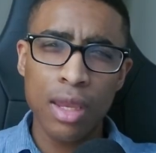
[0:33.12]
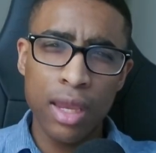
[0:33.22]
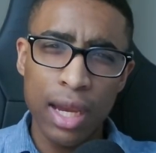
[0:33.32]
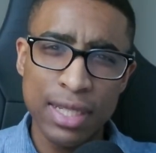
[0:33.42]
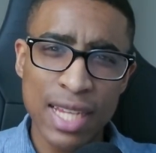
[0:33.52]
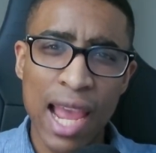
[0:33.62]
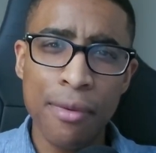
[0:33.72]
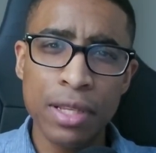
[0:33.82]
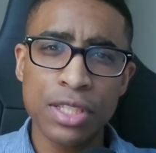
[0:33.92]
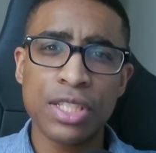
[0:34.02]
A
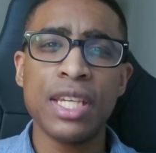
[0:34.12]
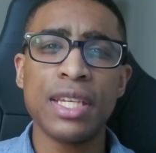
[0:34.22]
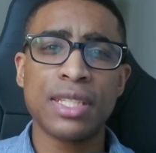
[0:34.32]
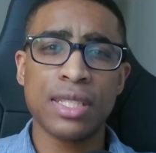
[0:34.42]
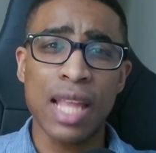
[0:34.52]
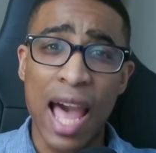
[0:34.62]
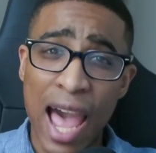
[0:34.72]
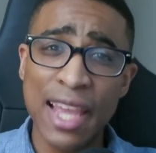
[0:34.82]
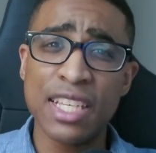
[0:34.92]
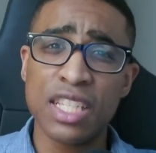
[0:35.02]
tyrant seeks the
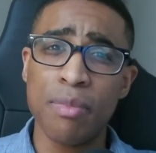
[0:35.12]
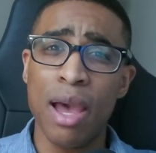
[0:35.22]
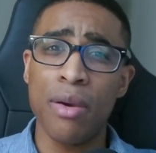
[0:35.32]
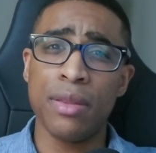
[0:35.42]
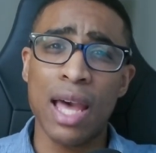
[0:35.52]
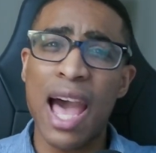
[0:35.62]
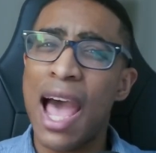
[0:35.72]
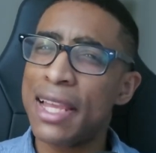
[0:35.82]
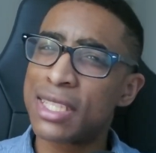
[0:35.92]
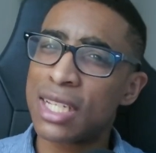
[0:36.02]
highest mountain, the highest